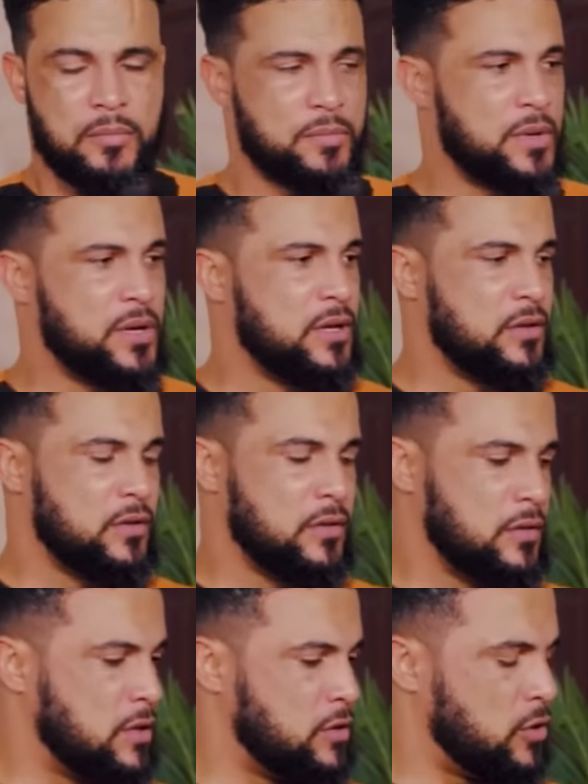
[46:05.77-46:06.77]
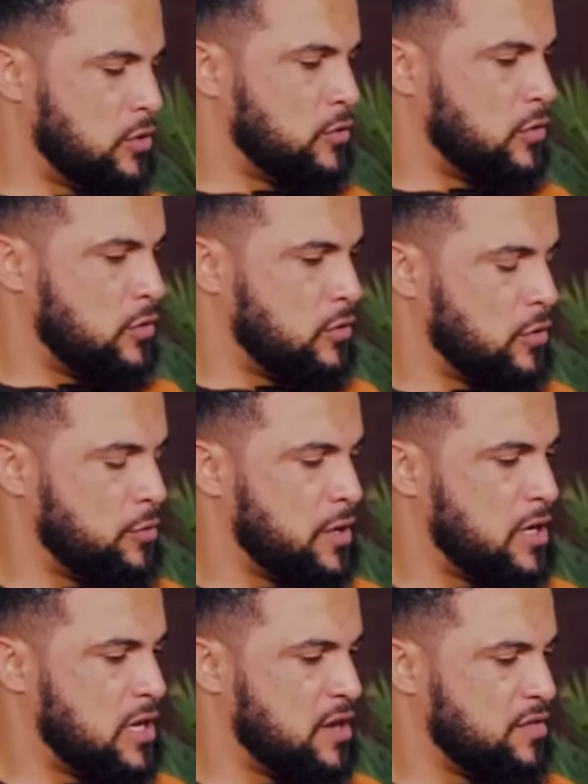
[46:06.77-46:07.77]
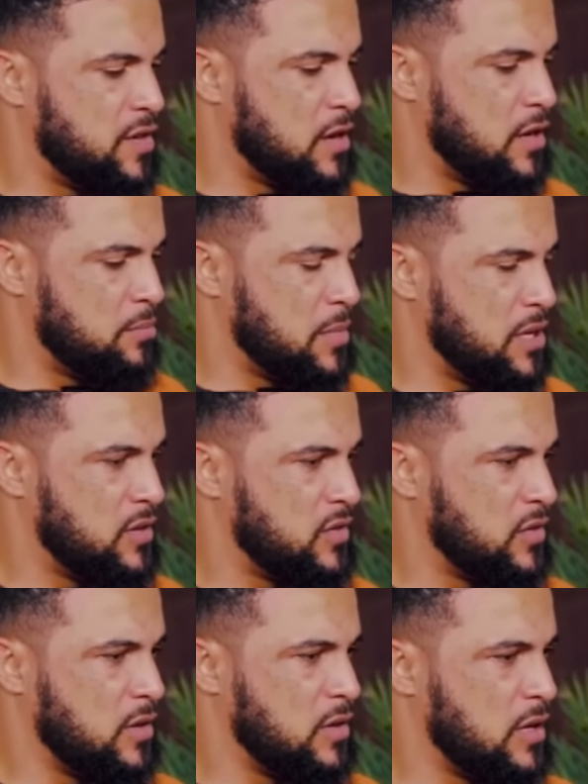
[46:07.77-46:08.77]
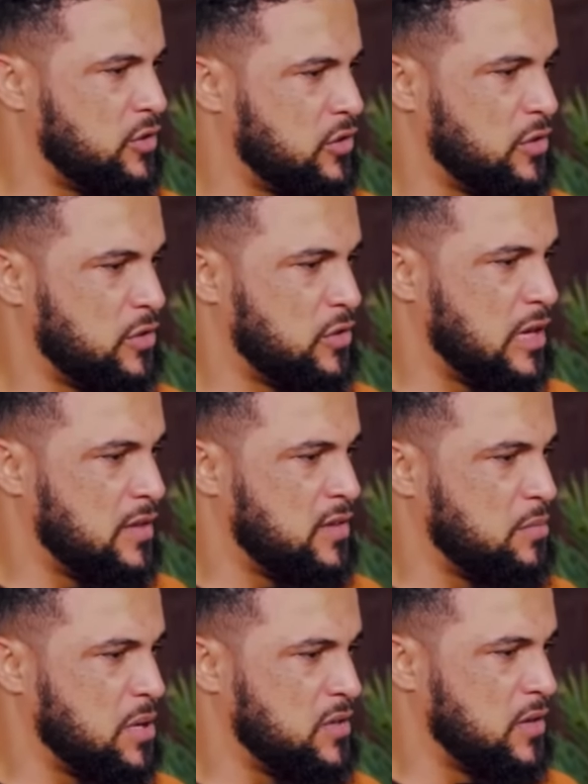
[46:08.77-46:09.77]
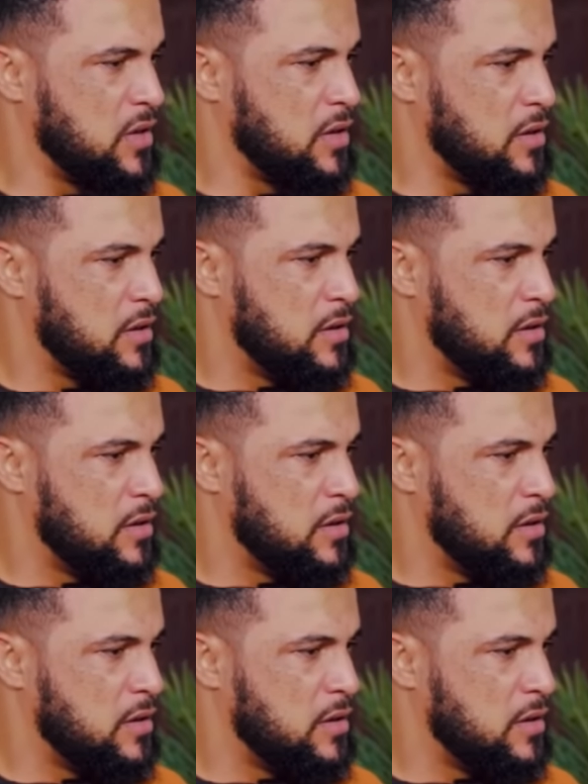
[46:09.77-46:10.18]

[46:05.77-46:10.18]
Papa, the doctors already gave her medicine, and she's getting better.